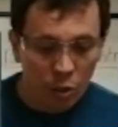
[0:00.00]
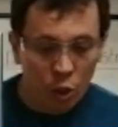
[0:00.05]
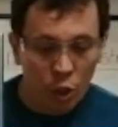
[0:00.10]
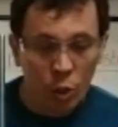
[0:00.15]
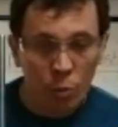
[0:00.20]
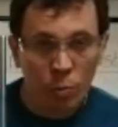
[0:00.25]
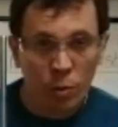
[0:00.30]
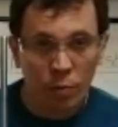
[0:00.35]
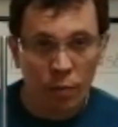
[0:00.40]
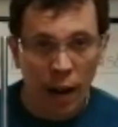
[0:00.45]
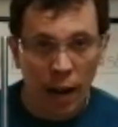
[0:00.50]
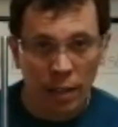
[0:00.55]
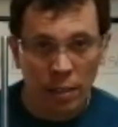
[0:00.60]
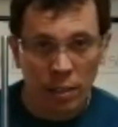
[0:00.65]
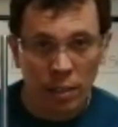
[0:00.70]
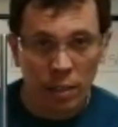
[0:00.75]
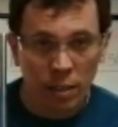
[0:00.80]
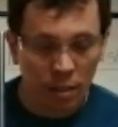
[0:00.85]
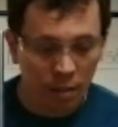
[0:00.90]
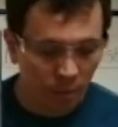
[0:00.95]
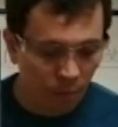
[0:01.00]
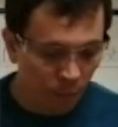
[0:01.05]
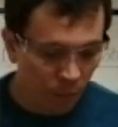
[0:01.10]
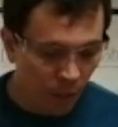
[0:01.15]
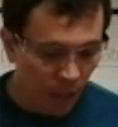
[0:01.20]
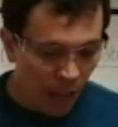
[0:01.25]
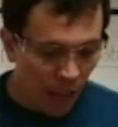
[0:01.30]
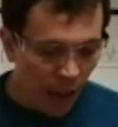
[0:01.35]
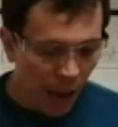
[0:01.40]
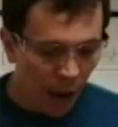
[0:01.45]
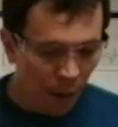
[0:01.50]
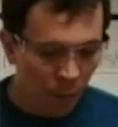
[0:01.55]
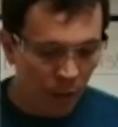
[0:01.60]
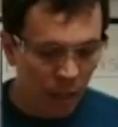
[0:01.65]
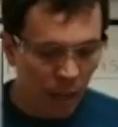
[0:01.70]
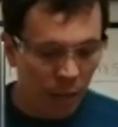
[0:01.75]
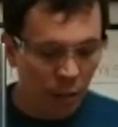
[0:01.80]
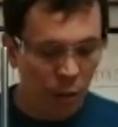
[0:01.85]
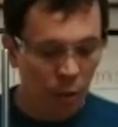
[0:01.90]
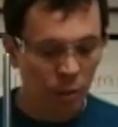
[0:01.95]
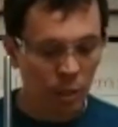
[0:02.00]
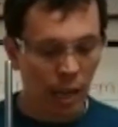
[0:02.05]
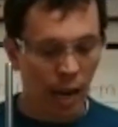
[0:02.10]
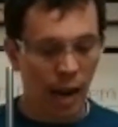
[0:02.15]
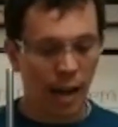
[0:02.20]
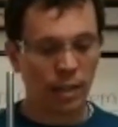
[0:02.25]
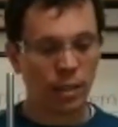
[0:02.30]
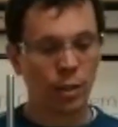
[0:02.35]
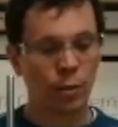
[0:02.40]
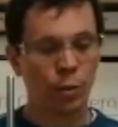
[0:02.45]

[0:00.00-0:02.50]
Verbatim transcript: cubed of acid, and we're then going to add